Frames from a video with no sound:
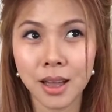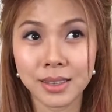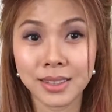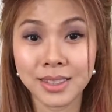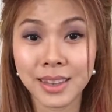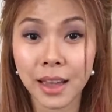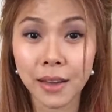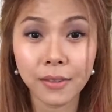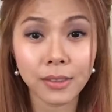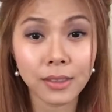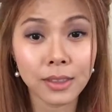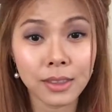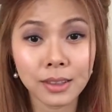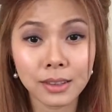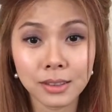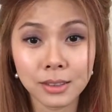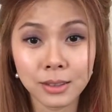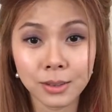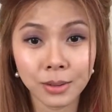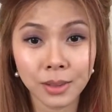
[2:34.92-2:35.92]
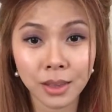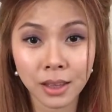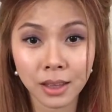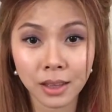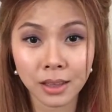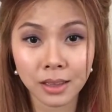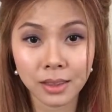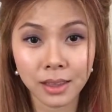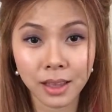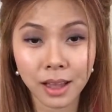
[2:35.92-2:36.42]
depth to
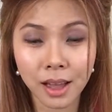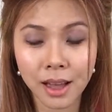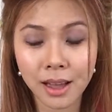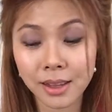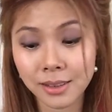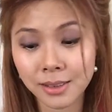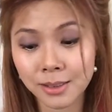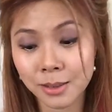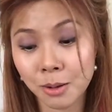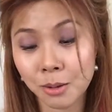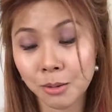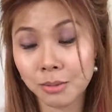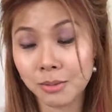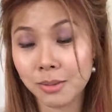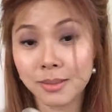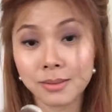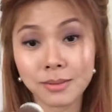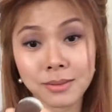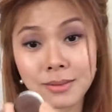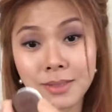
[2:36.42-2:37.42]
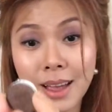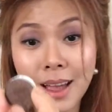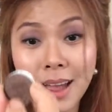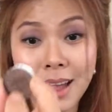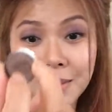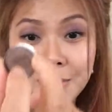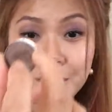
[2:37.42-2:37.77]
the eyes. So I